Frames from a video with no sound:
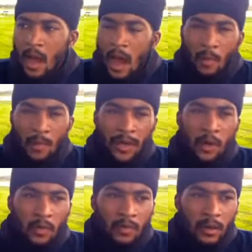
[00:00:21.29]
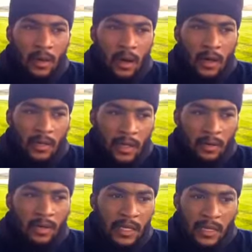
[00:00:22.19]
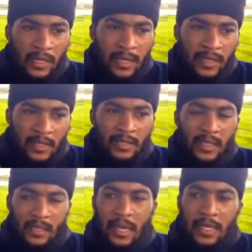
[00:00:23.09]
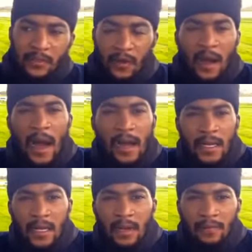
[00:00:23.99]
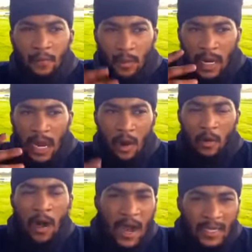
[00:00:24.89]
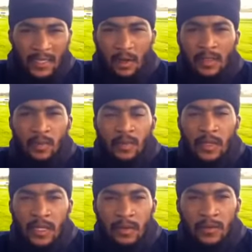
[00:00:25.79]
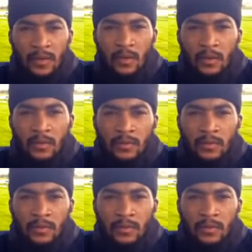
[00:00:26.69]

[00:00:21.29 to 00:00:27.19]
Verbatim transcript: how we don't uh, literally need to see things for our, with our own eyes in order to believe, you know.